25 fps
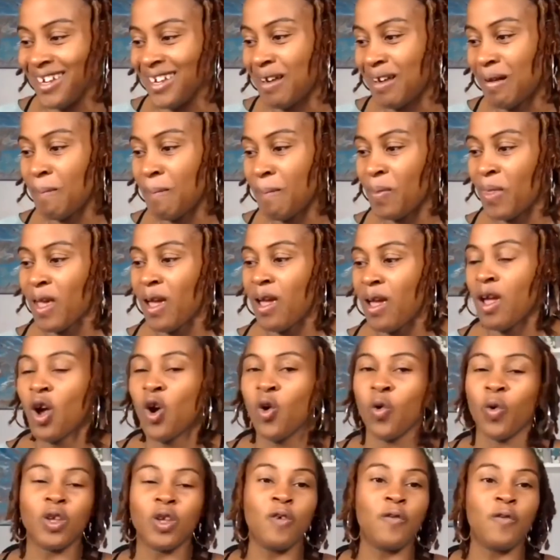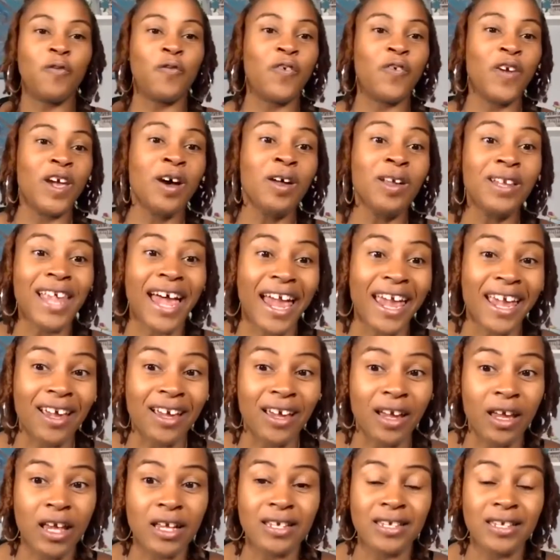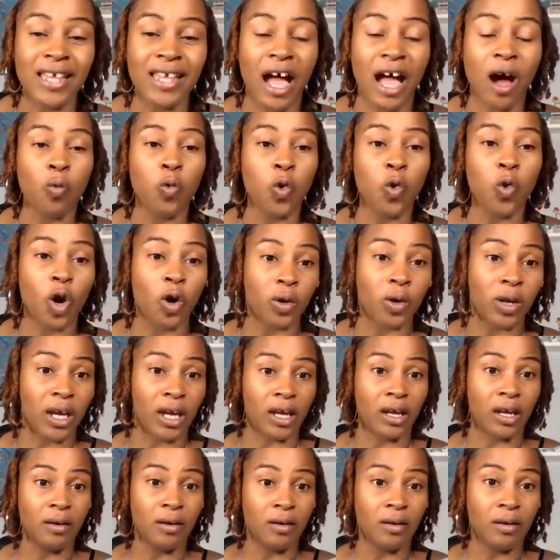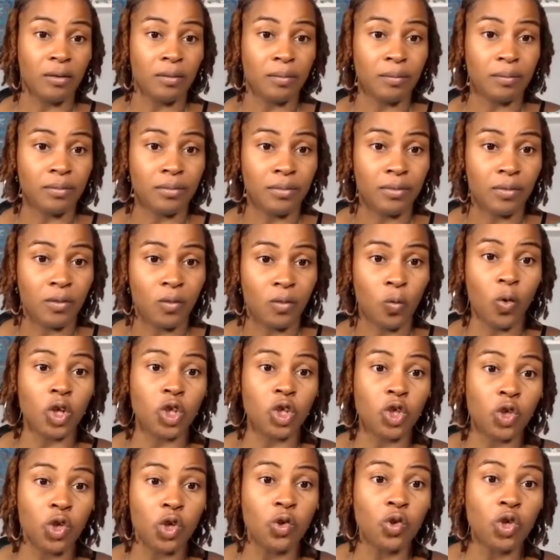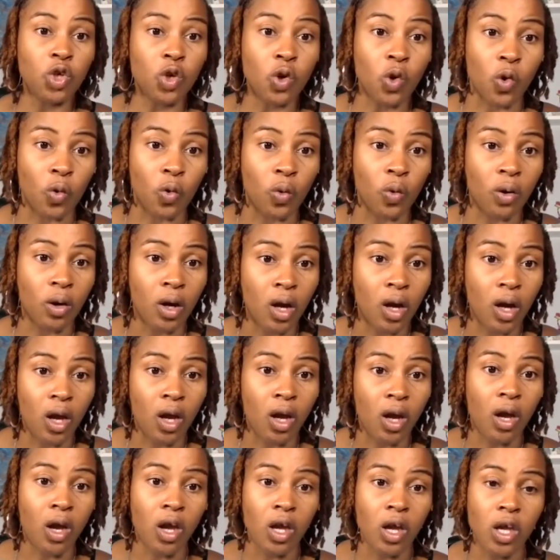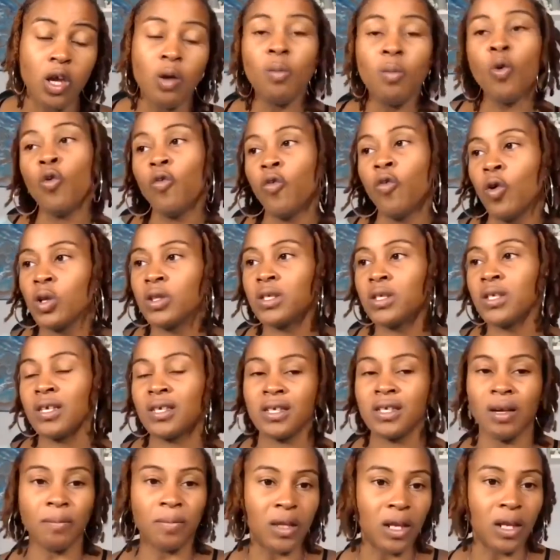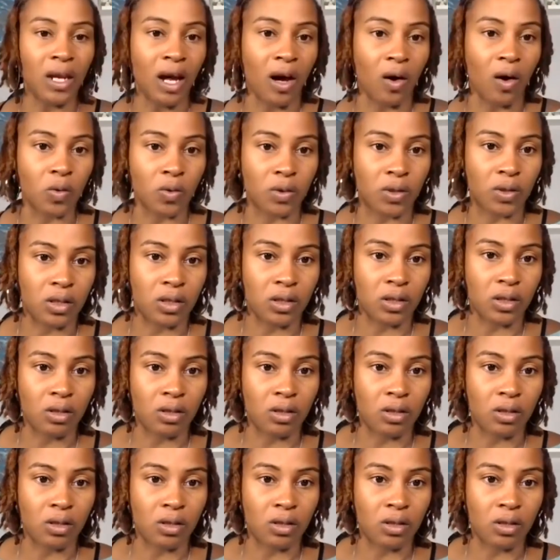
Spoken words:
Feel like it's not working. What do? You move on to something else.